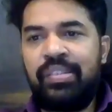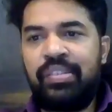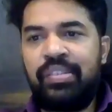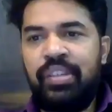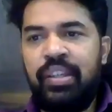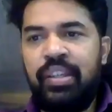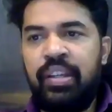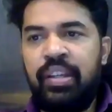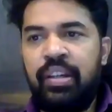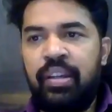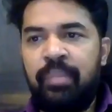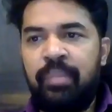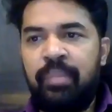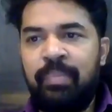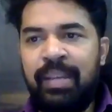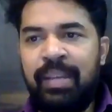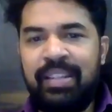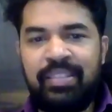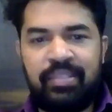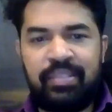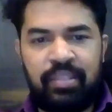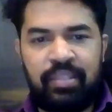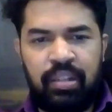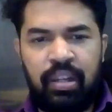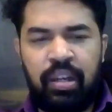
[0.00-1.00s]
is near
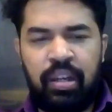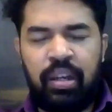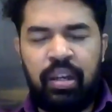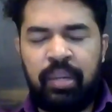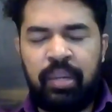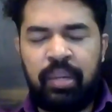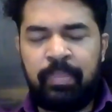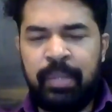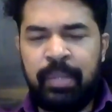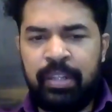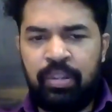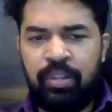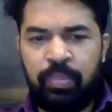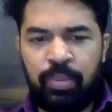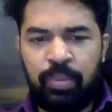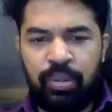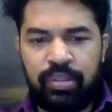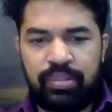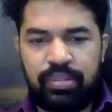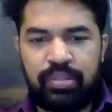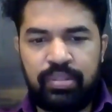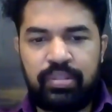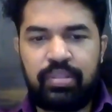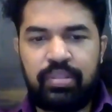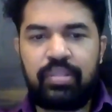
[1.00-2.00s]
men, uh, her
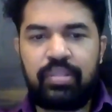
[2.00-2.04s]
menopause,